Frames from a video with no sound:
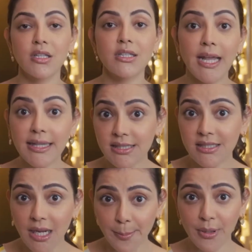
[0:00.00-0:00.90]
The next
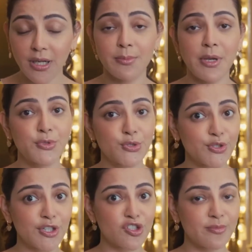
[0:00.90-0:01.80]
step in my
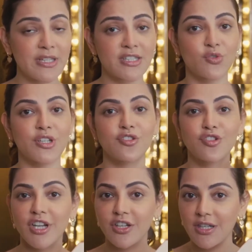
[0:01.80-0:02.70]
beauty regime is using a
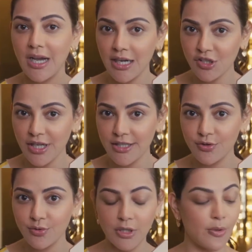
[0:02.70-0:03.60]
really good
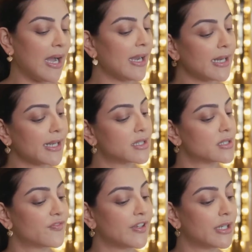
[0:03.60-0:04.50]
eyeshadow. Now, I like
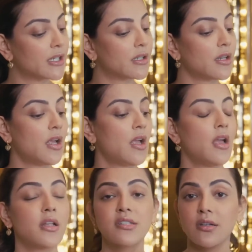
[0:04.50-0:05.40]
this vegan
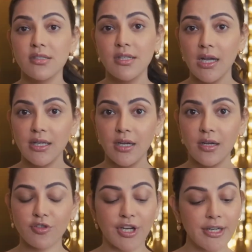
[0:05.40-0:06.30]
Dear
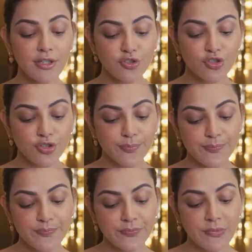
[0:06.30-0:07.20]
Dahlia range.
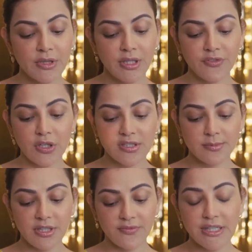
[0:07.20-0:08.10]
They've got
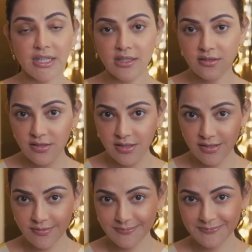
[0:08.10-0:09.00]
some lovely
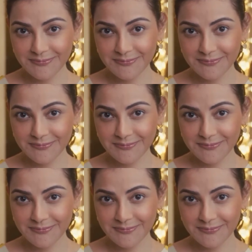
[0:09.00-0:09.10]
colors.